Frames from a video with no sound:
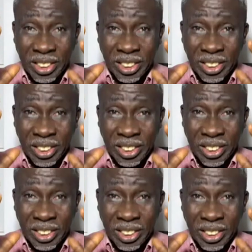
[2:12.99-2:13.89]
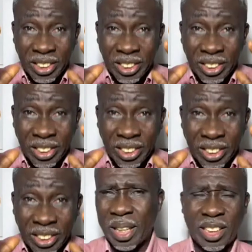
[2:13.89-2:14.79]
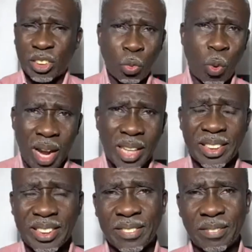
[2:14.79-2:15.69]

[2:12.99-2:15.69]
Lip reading: but he does not break his word.